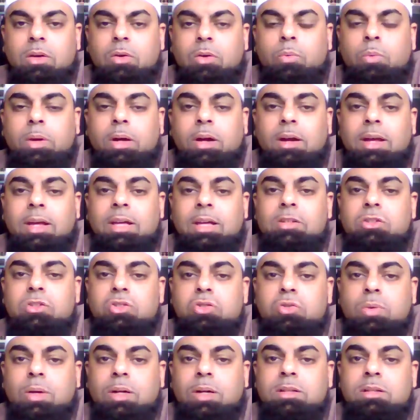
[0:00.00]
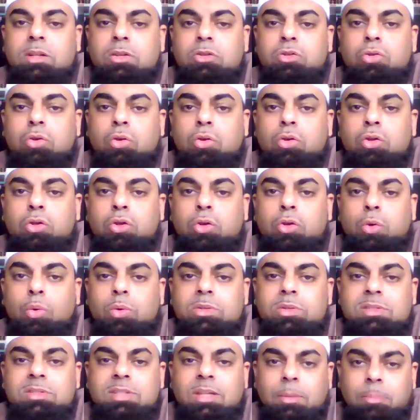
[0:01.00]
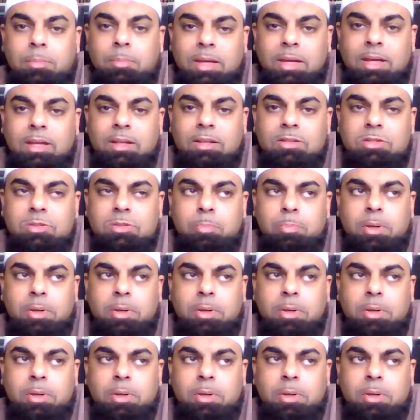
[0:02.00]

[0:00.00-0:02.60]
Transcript: we are instructed to use the means,